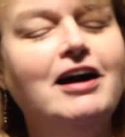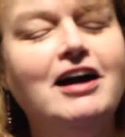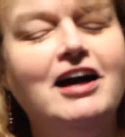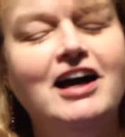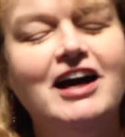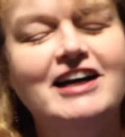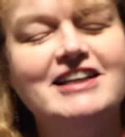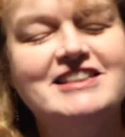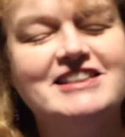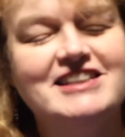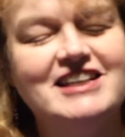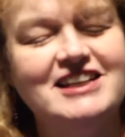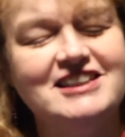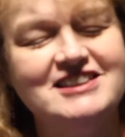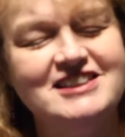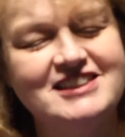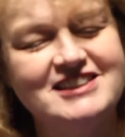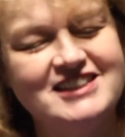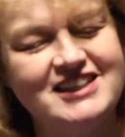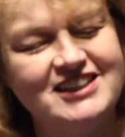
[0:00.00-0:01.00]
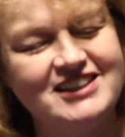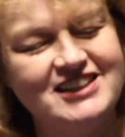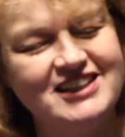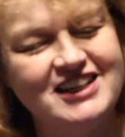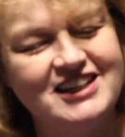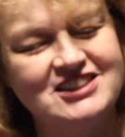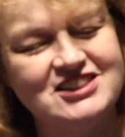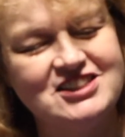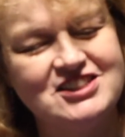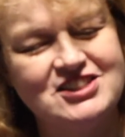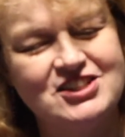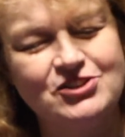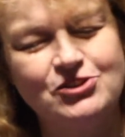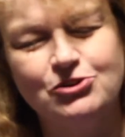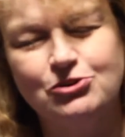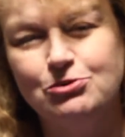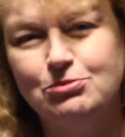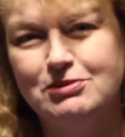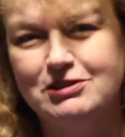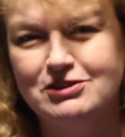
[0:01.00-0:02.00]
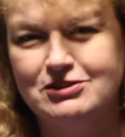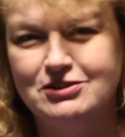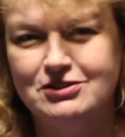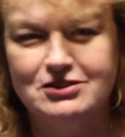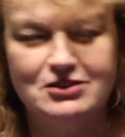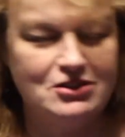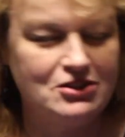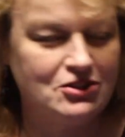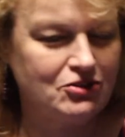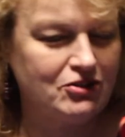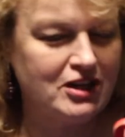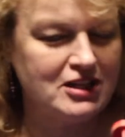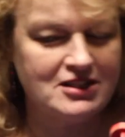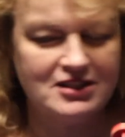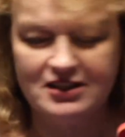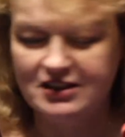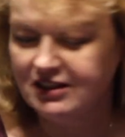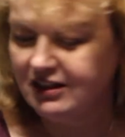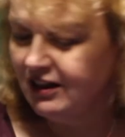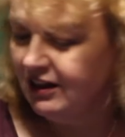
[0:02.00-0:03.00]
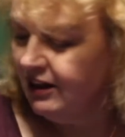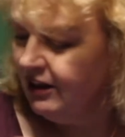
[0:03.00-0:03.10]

I sanded down the edges a little bit to distress it.